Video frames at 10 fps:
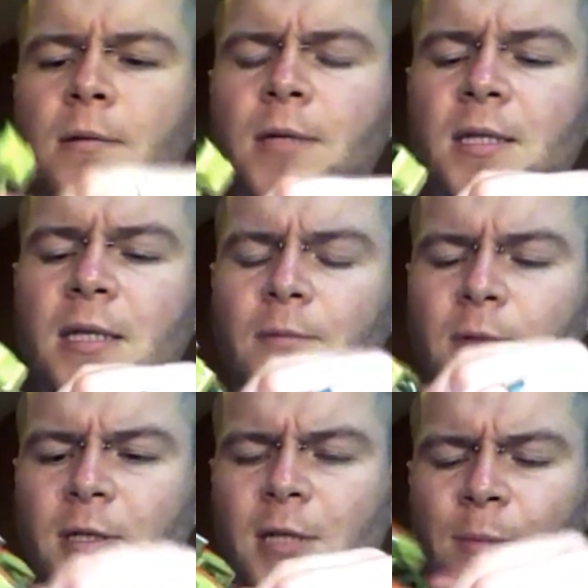does that want
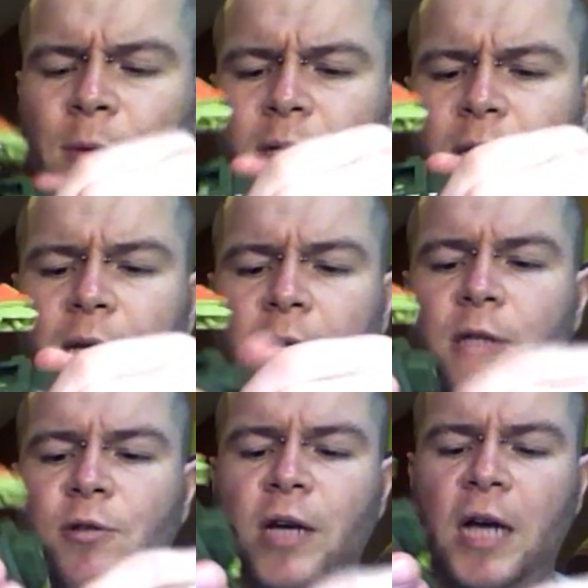to come out?
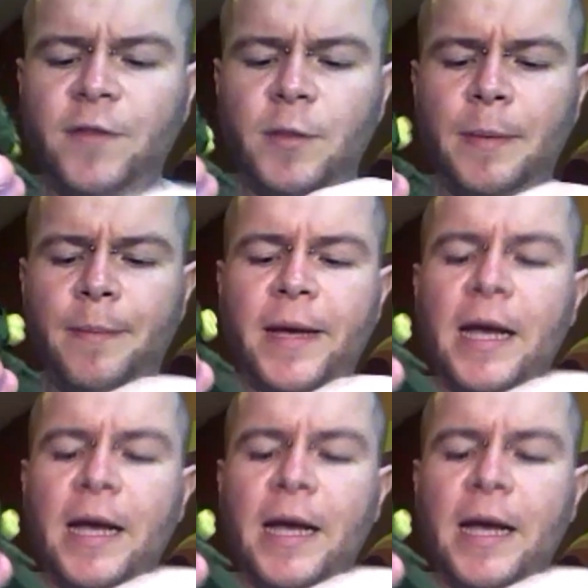Do I have to be paid?